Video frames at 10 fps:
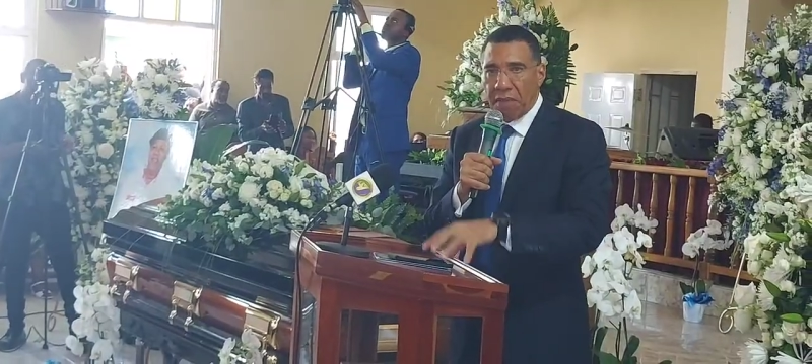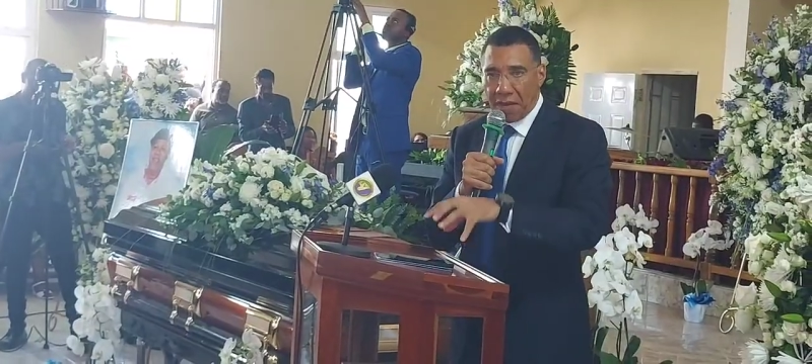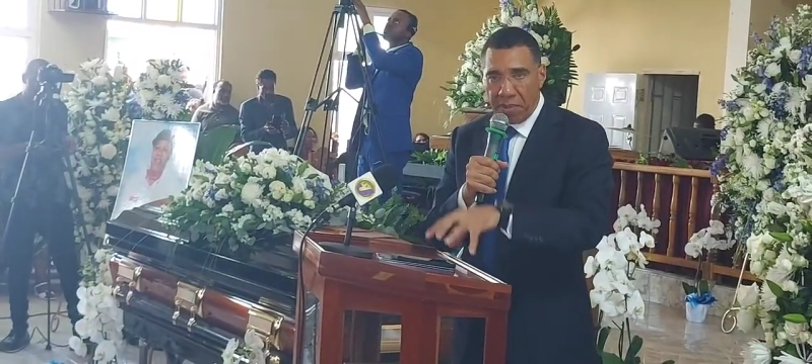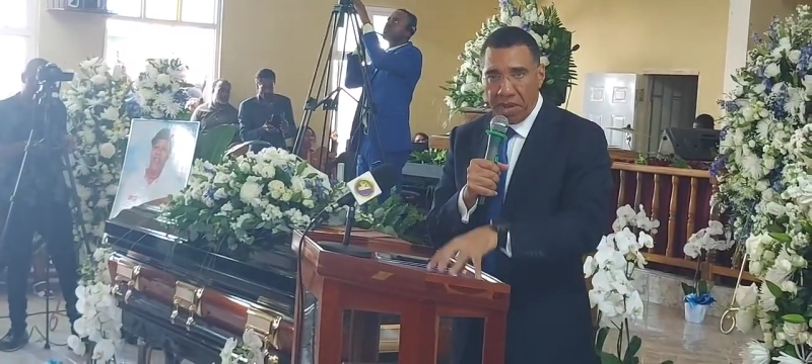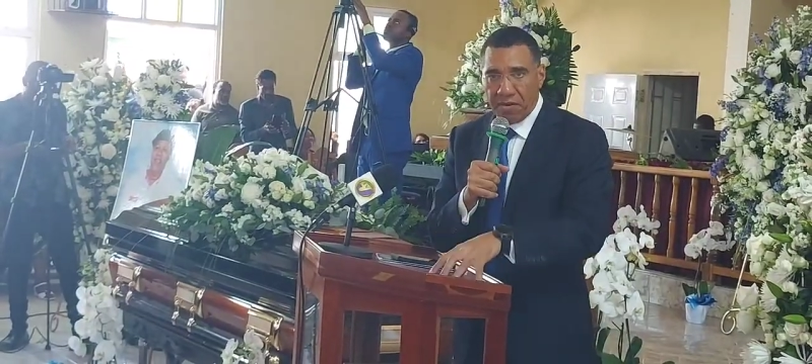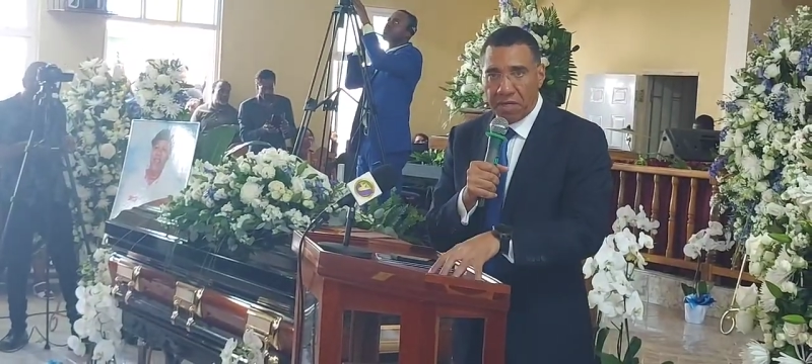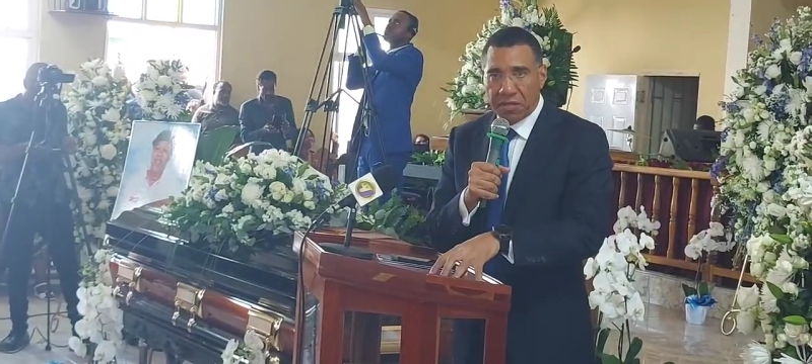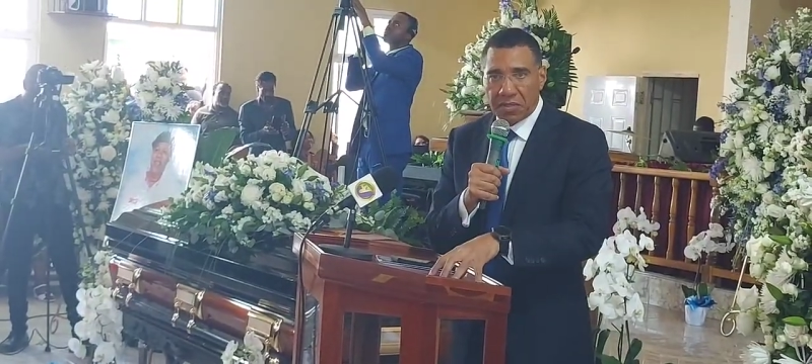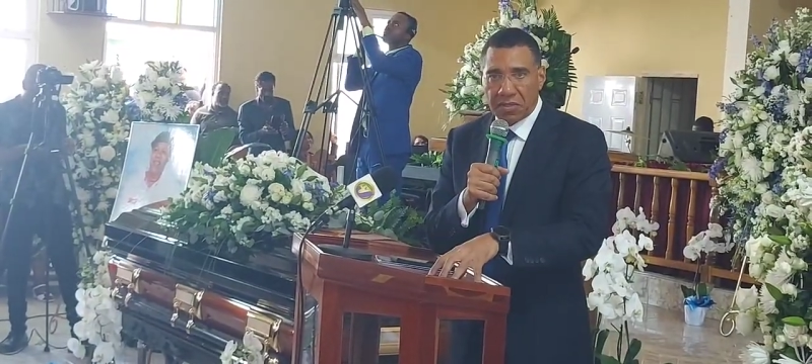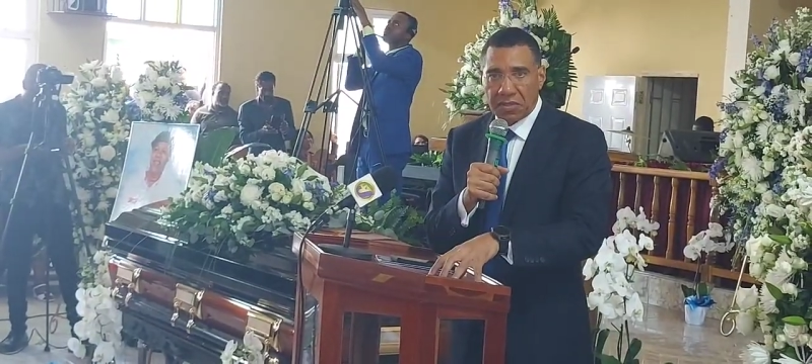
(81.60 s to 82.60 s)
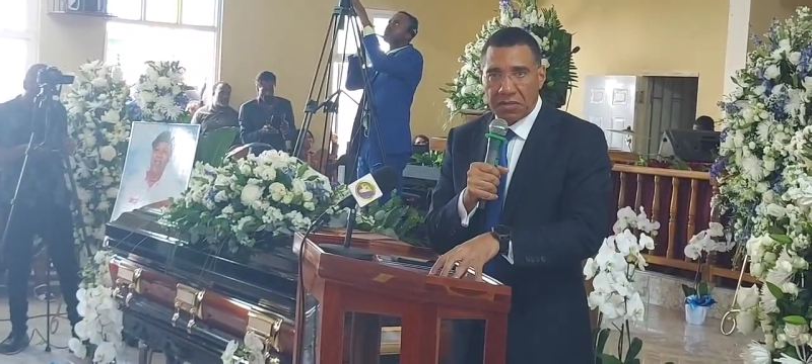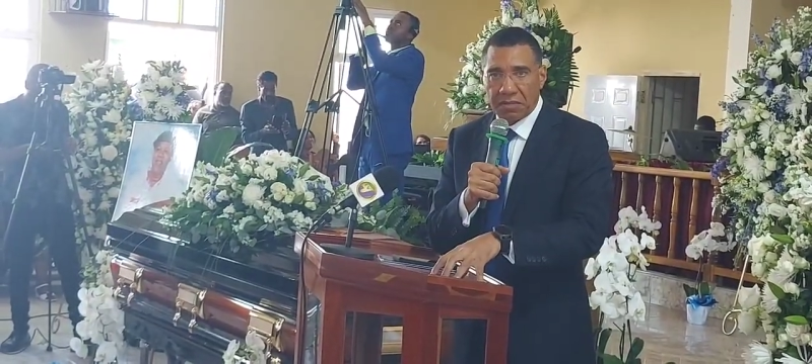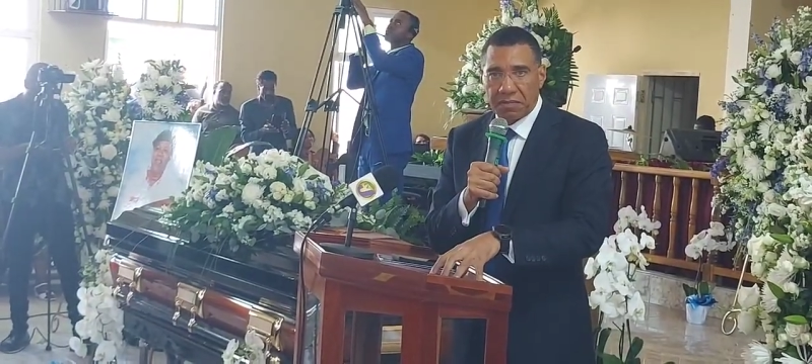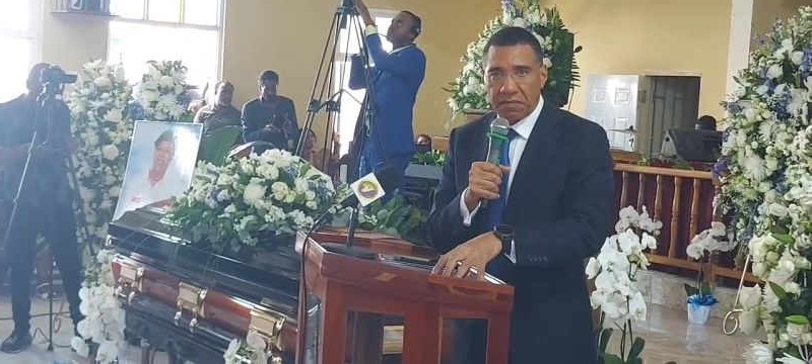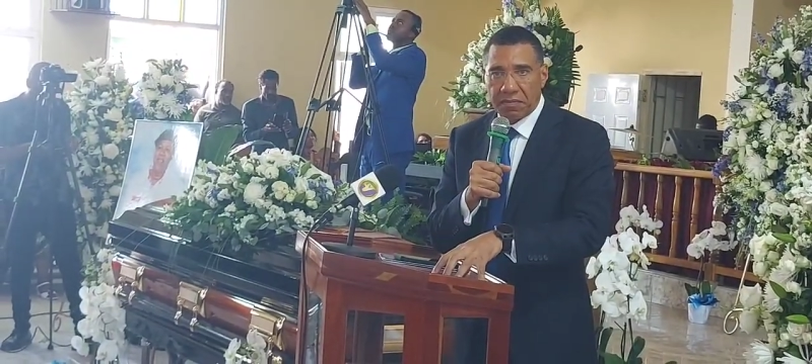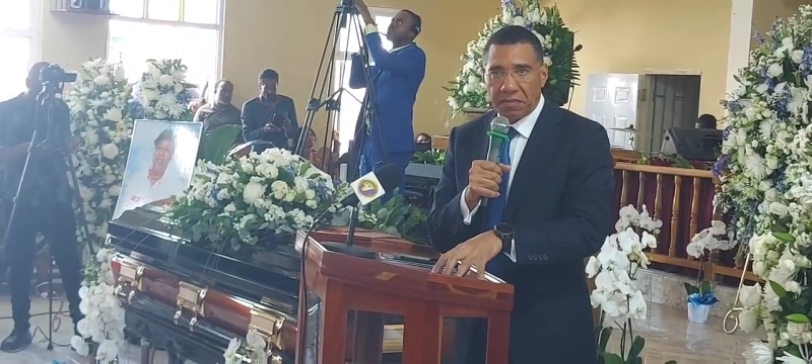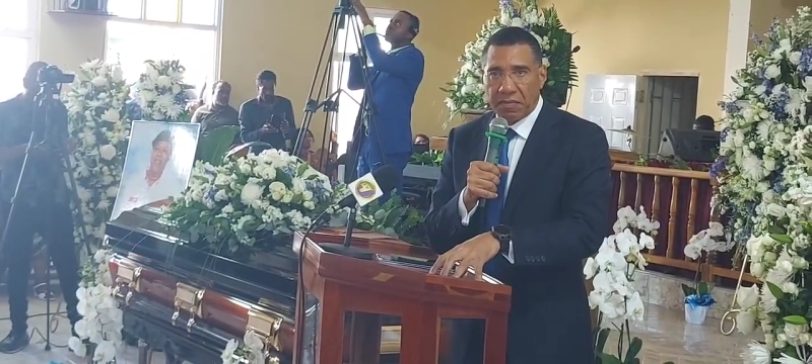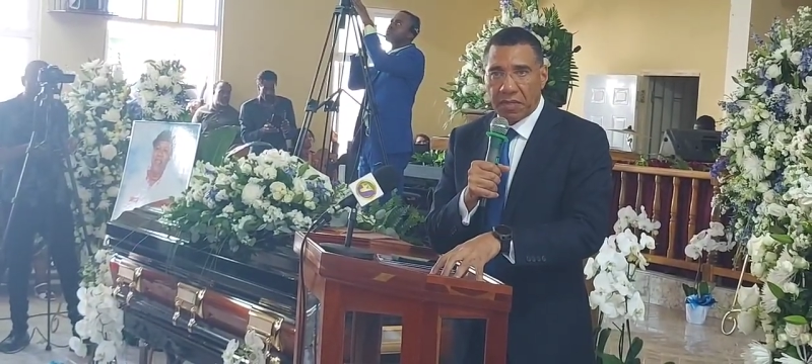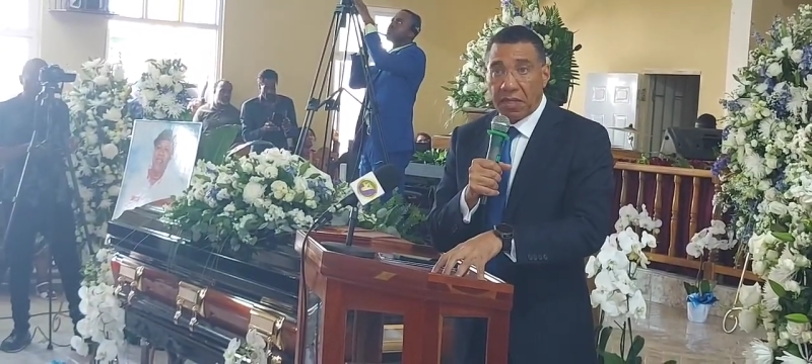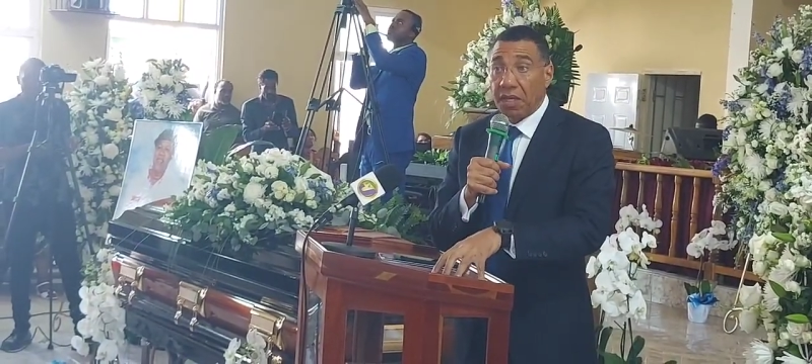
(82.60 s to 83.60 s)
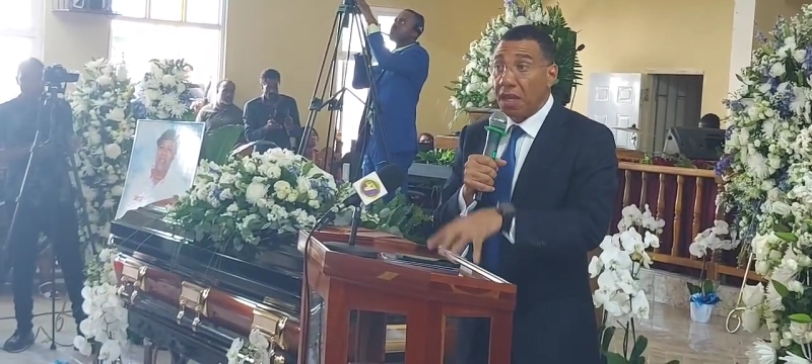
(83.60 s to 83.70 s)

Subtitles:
my parents. He